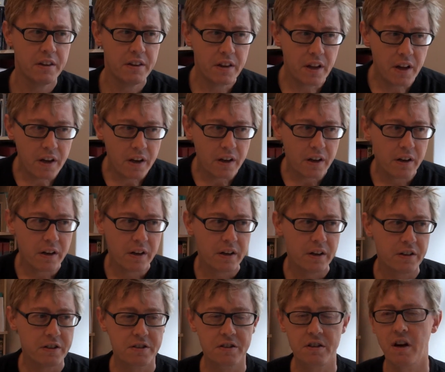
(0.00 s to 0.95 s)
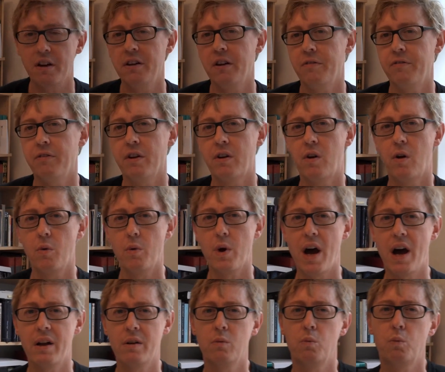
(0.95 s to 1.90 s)
the study of the
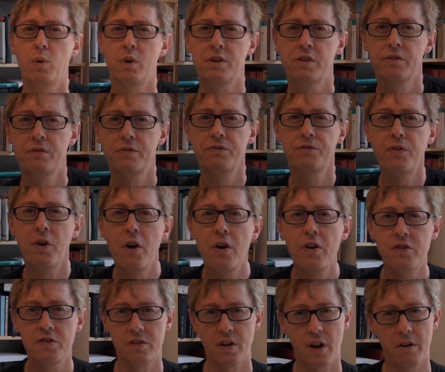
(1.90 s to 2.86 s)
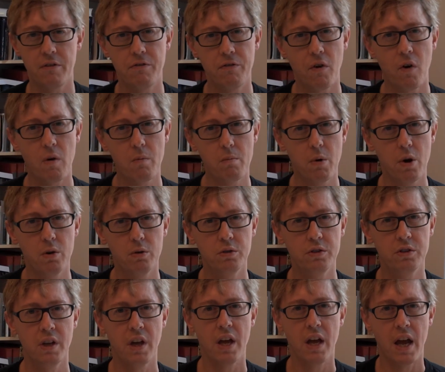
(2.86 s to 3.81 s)
Quran was first and
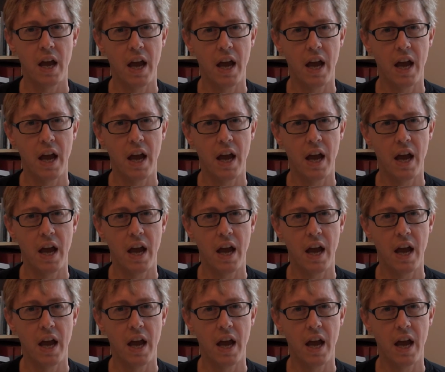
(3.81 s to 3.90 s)
foremost